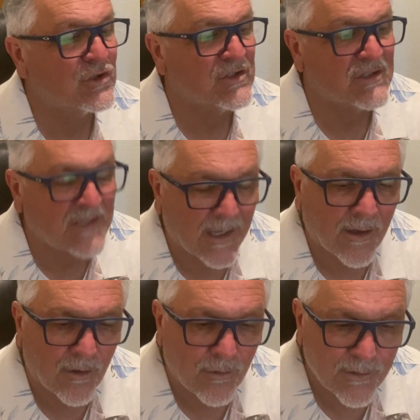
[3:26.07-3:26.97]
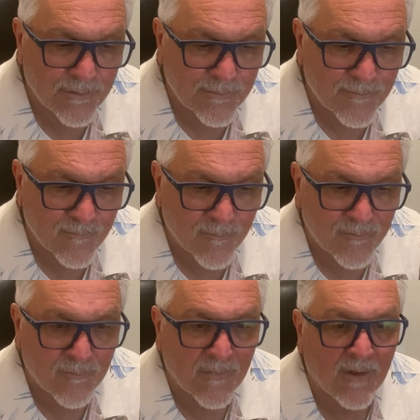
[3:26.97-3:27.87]
cell
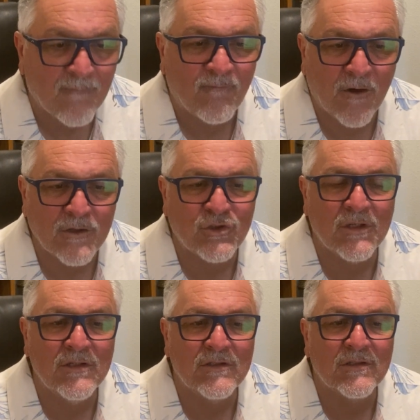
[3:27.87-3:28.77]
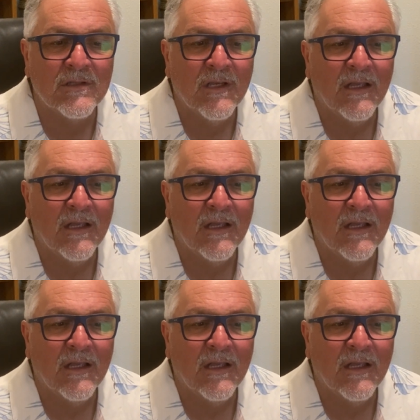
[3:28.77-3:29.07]
functions